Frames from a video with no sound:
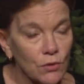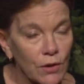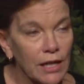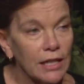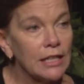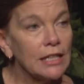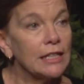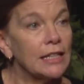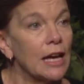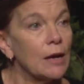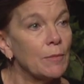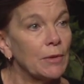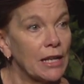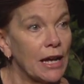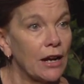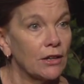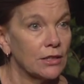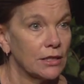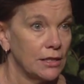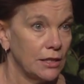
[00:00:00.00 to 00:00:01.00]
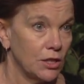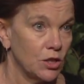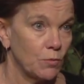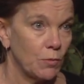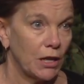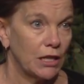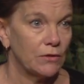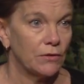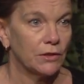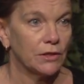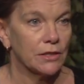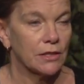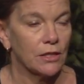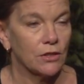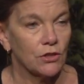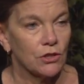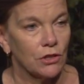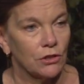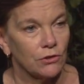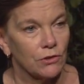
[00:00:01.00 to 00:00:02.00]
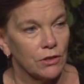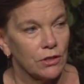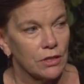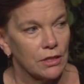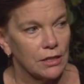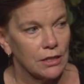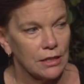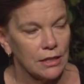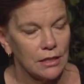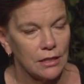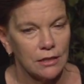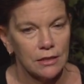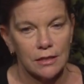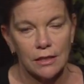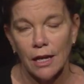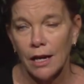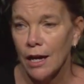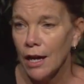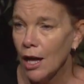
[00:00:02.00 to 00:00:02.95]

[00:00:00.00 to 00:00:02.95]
training them in how to teach mindfulness to children and teens.